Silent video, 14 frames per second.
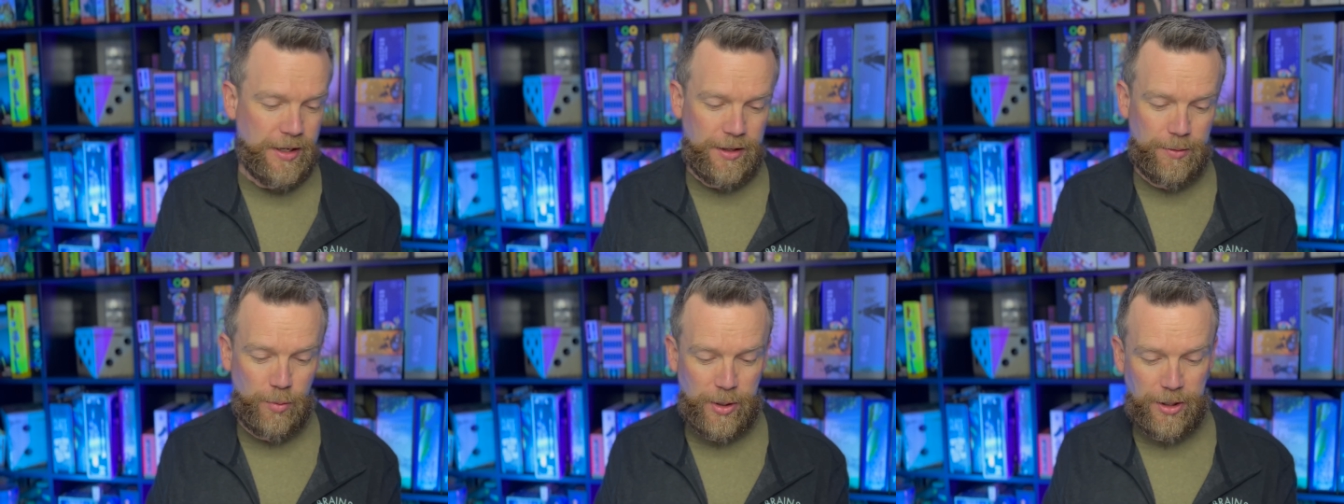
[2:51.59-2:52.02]

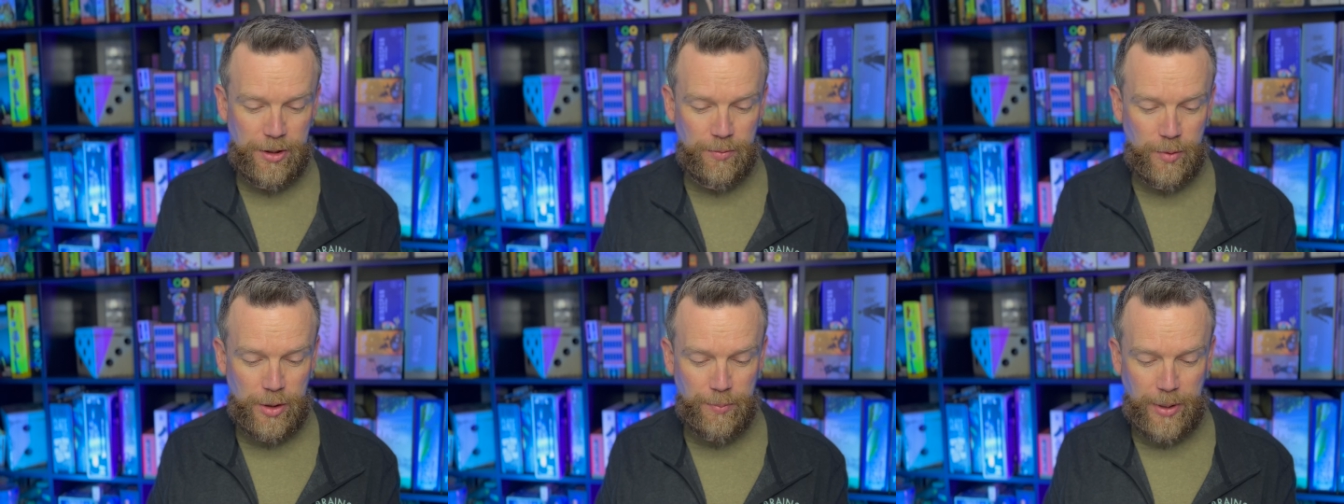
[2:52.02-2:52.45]
where you
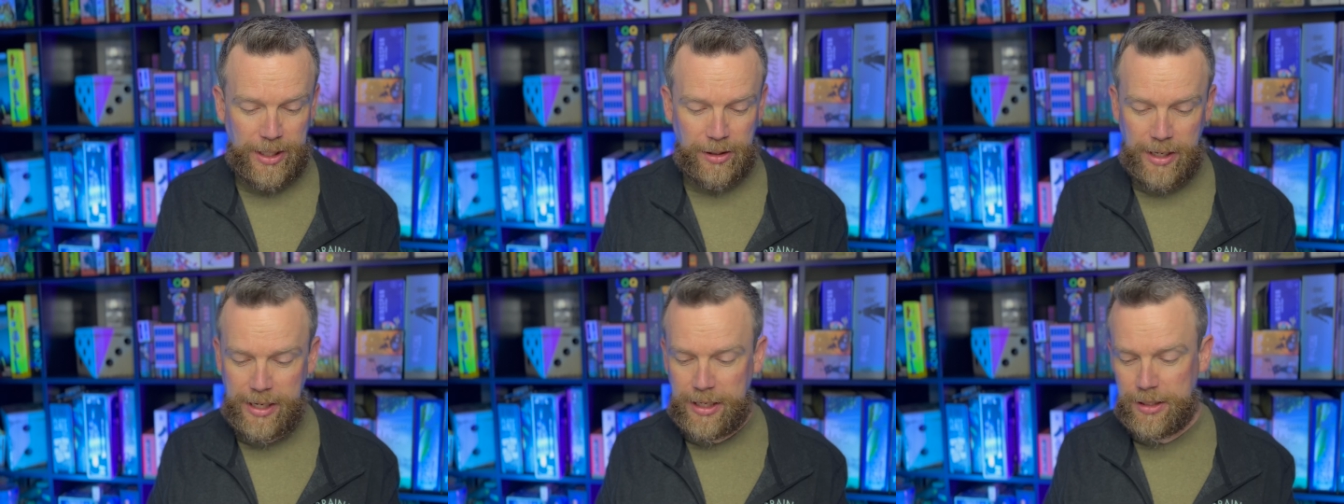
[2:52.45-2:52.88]
might
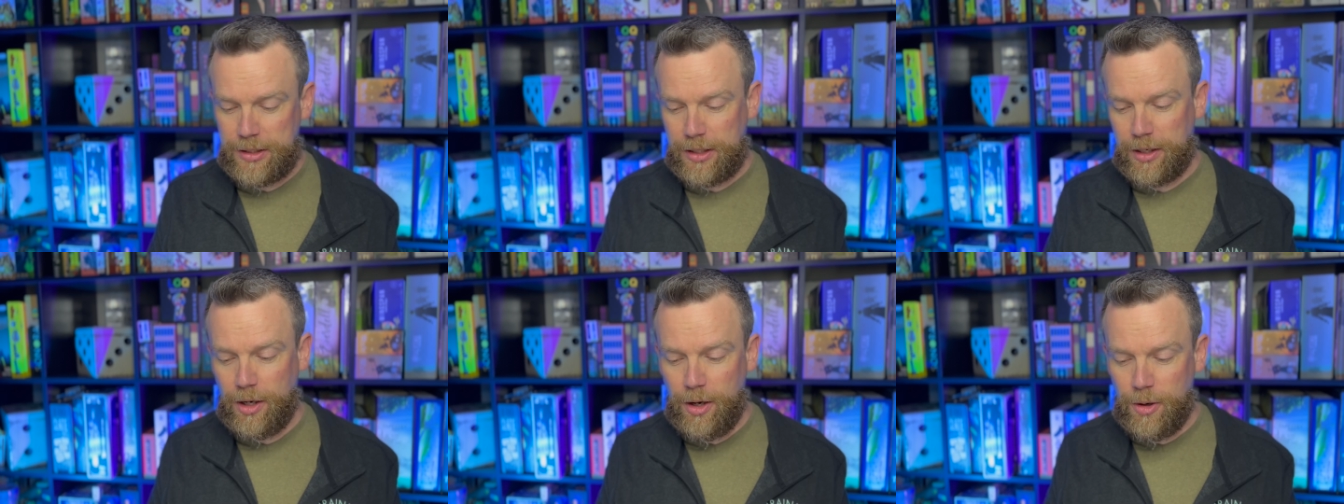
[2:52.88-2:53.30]
like it to
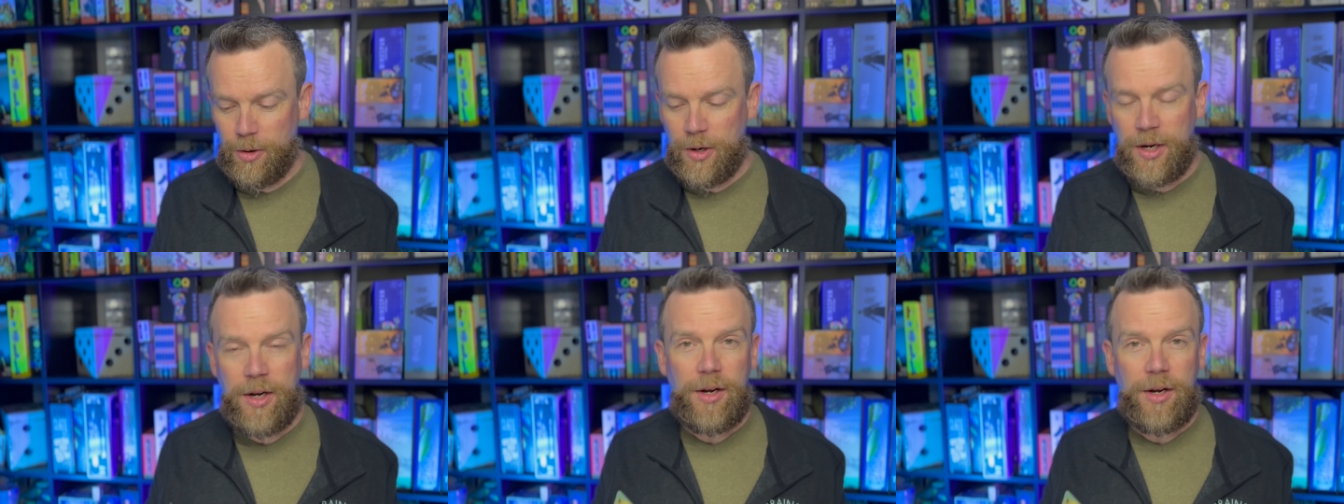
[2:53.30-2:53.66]
go.